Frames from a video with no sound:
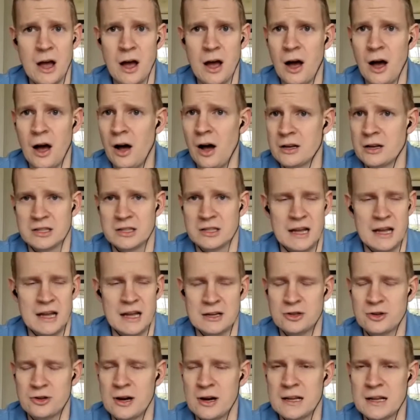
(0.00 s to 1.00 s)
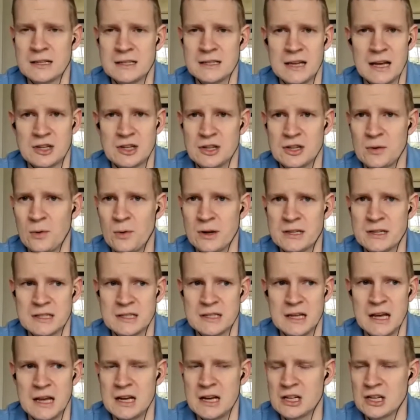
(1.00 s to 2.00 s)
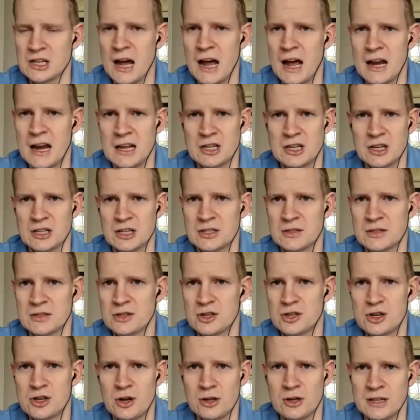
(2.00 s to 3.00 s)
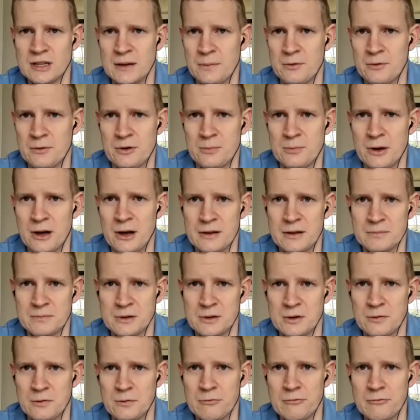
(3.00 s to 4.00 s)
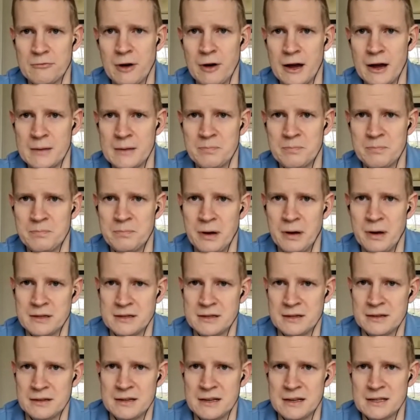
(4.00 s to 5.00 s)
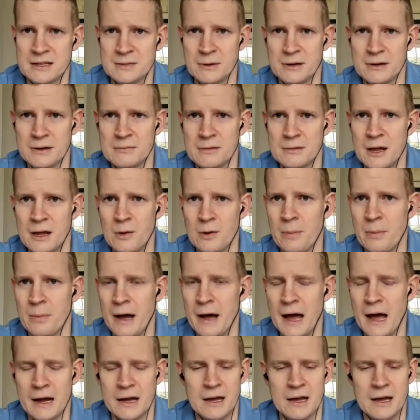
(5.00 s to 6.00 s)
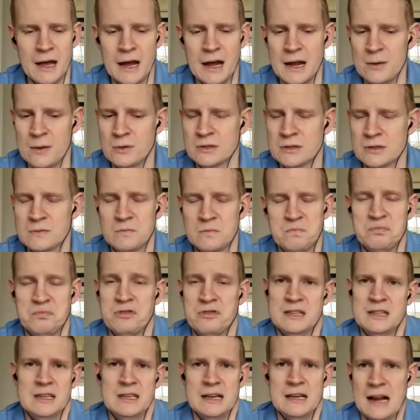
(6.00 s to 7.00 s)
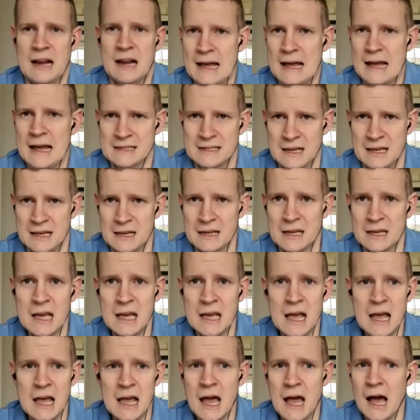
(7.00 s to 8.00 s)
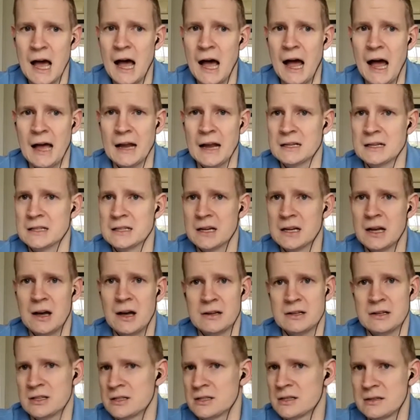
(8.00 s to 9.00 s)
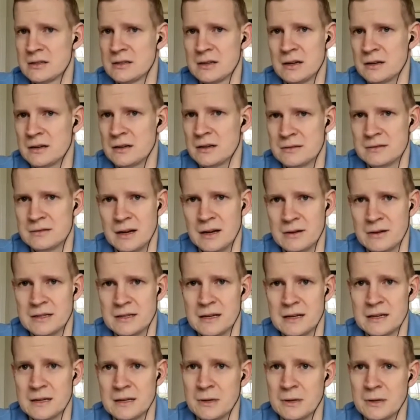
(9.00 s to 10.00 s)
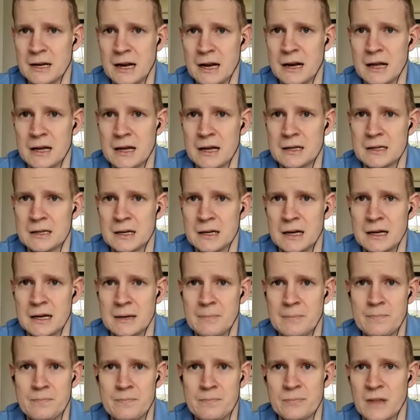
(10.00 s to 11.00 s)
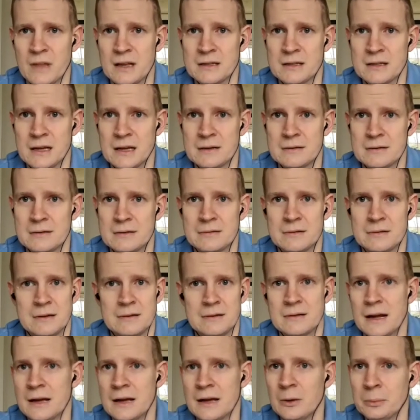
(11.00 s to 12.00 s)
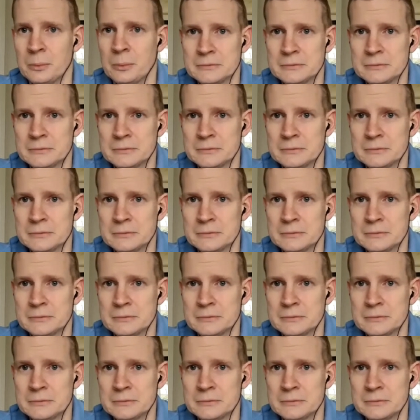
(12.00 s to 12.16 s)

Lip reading: I just had a training session at one stage, and it just shot up through my sort of right buttock into my lower back, and it was pretty classic. And I just, turned up at the clinic and said, help.